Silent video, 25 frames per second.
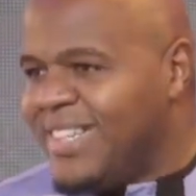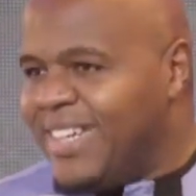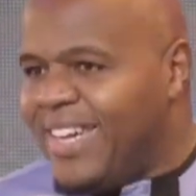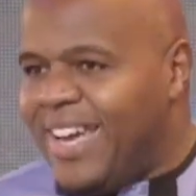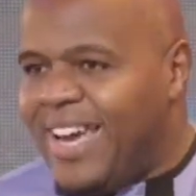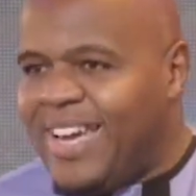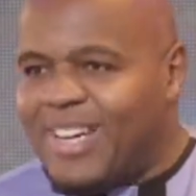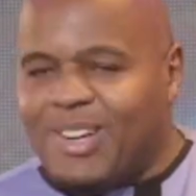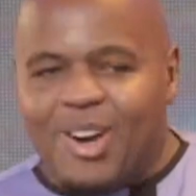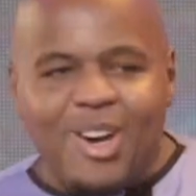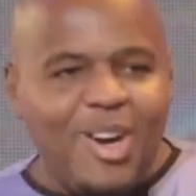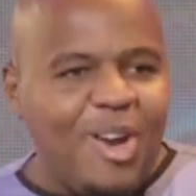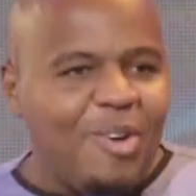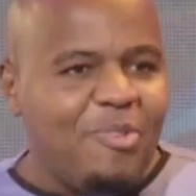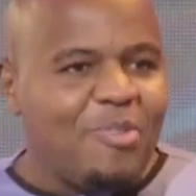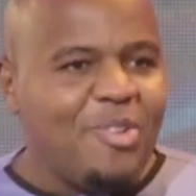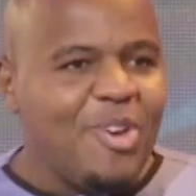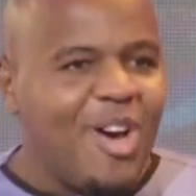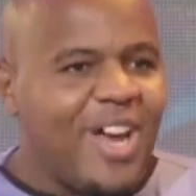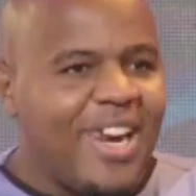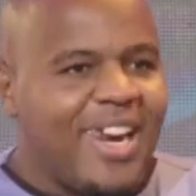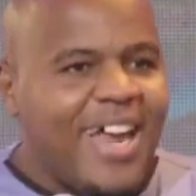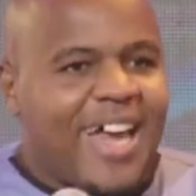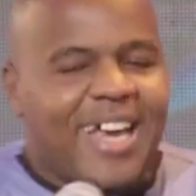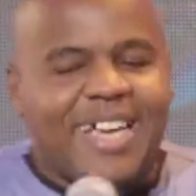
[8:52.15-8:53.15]
And all of you
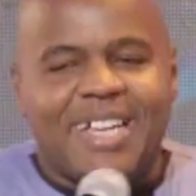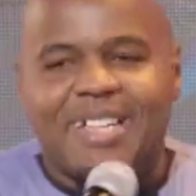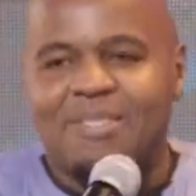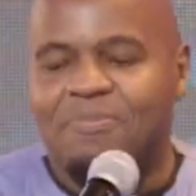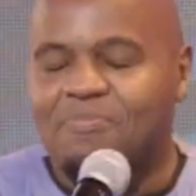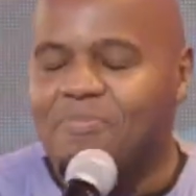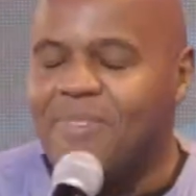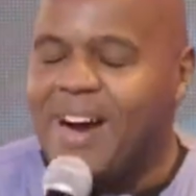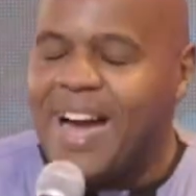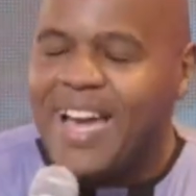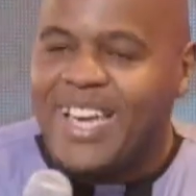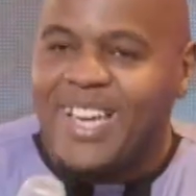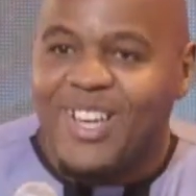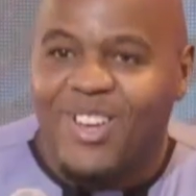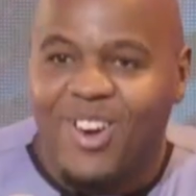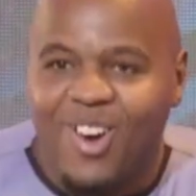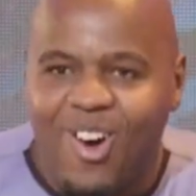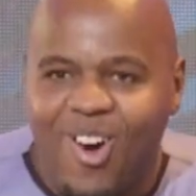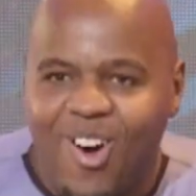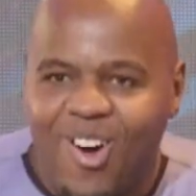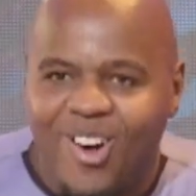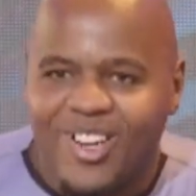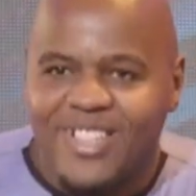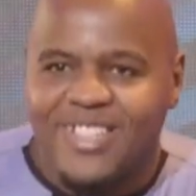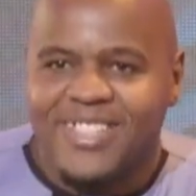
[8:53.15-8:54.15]
are like, my
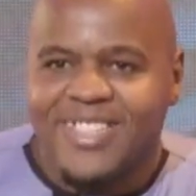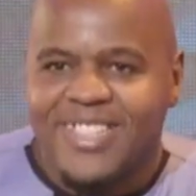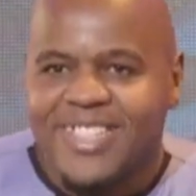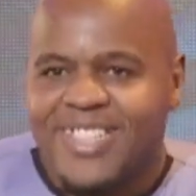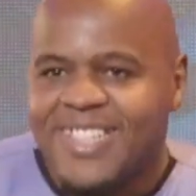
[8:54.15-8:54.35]
God.